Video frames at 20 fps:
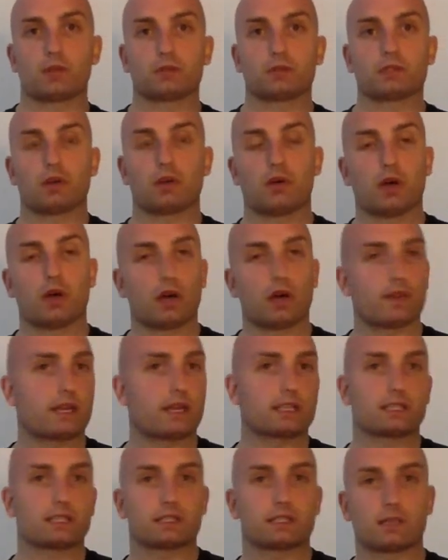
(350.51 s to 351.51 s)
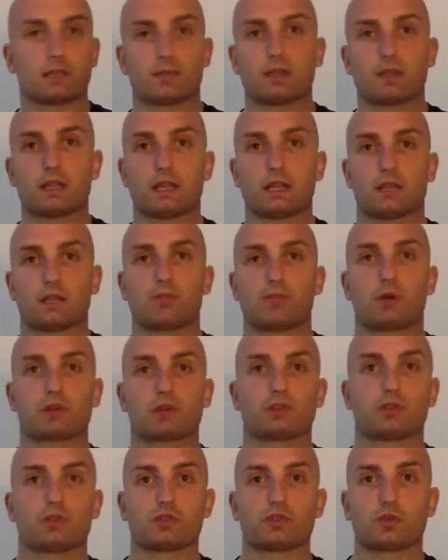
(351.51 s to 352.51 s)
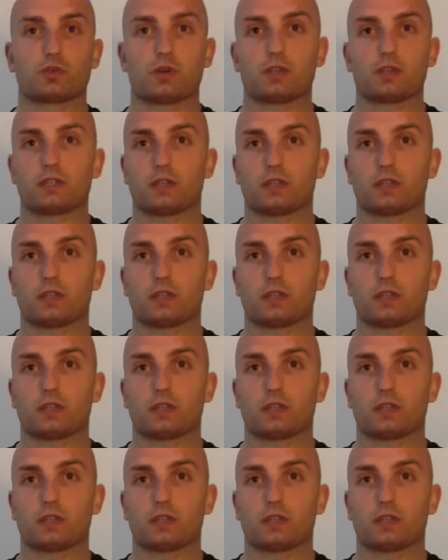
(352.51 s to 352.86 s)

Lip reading: So that's just something that personal choice.